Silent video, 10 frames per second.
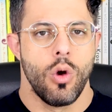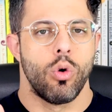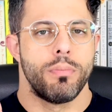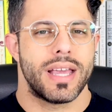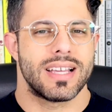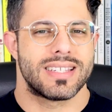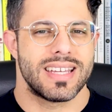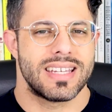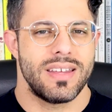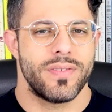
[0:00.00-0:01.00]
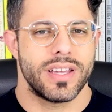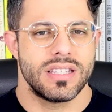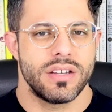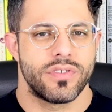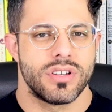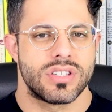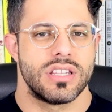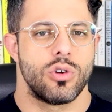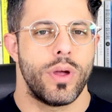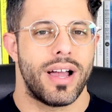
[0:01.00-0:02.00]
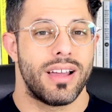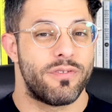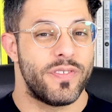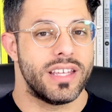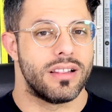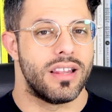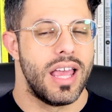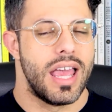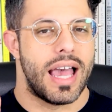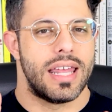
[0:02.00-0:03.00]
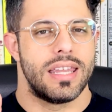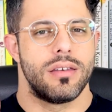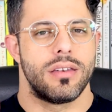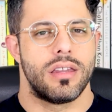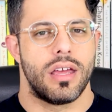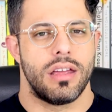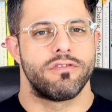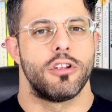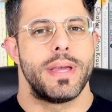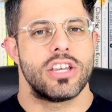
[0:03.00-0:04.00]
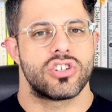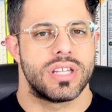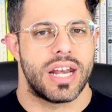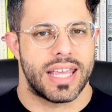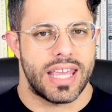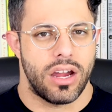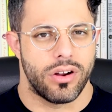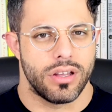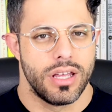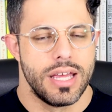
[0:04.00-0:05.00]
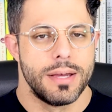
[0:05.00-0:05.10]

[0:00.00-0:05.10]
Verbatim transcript: will make a significant difference in the way I feel and in the inflammation that I carry.